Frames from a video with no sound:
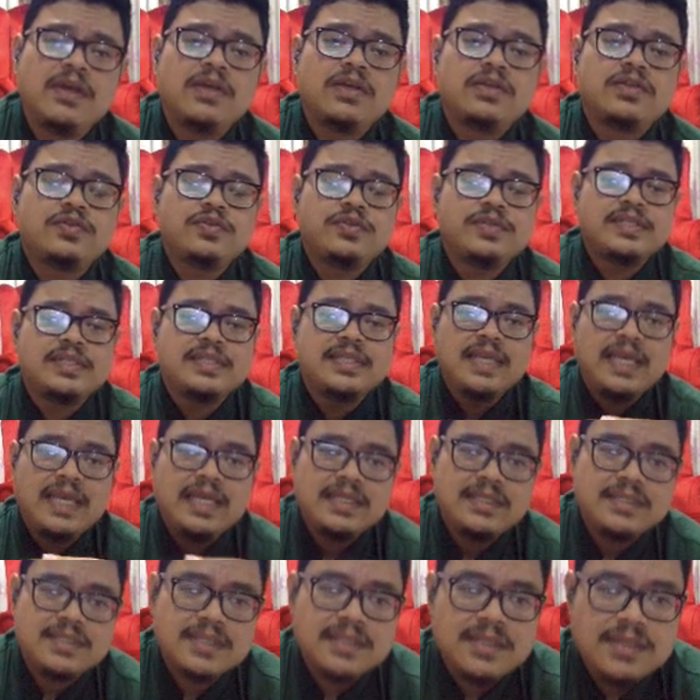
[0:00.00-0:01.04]
to
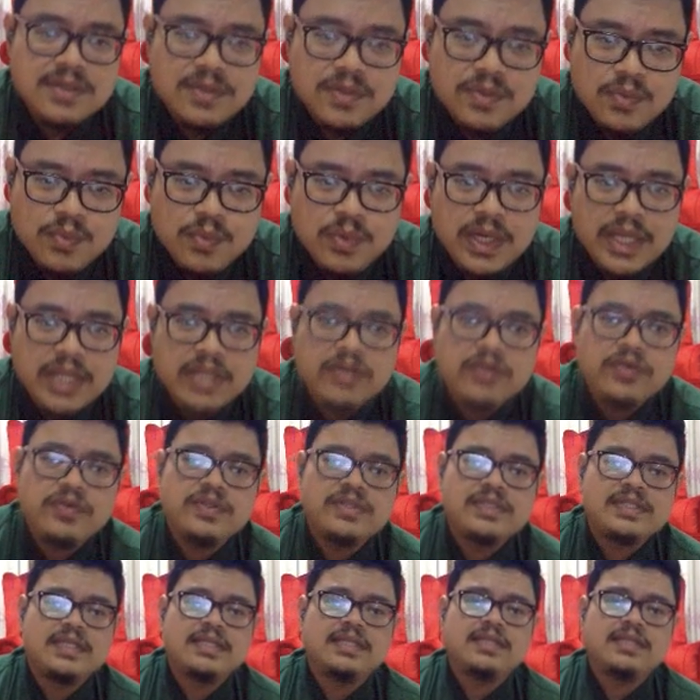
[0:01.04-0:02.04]
state what do you think